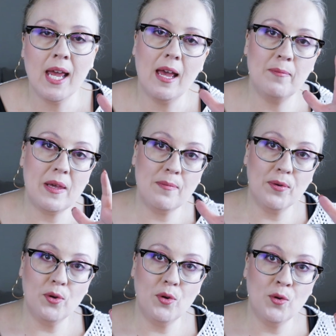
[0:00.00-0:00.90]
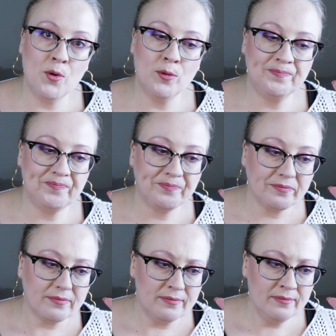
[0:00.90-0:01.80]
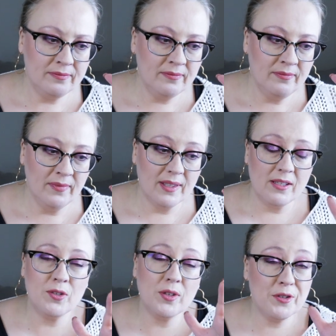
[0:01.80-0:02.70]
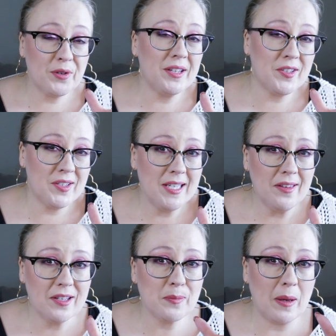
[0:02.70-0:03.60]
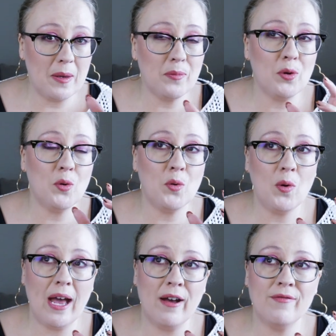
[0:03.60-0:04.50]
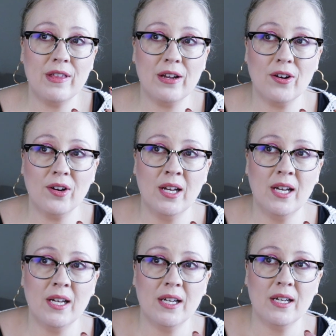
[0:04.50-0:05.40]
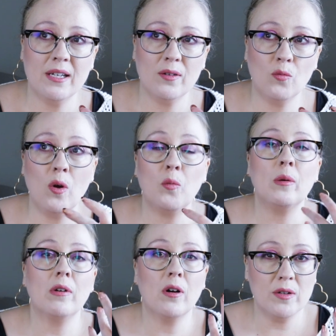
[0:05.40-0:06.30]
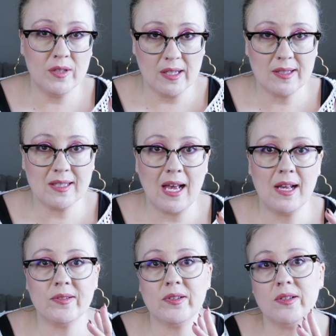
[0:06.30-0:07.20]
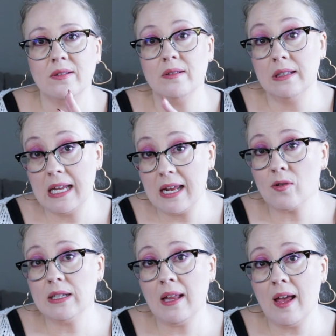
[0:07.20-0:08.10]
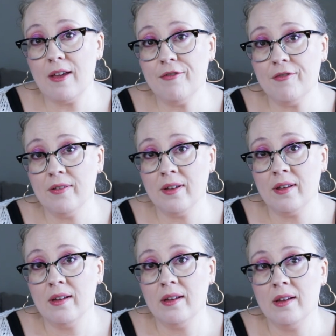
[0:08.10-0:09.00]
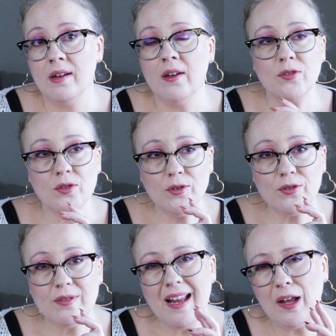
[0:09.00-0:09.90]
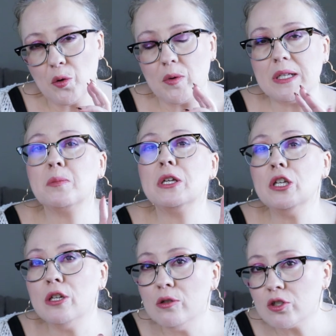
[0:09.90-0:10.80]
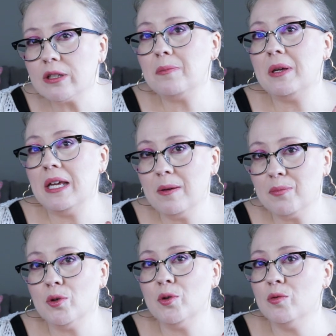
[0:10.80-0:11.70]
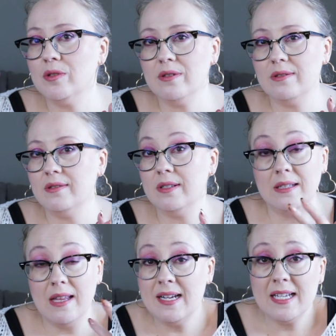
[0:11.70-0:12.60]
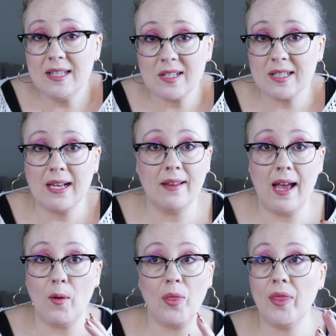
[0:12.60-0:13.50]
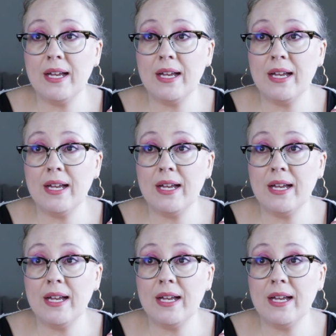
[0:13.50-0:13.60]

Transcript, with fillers: And people who you you can see this by people who have their what we would call success later in life. So not always, but usually people who they didn't sell out.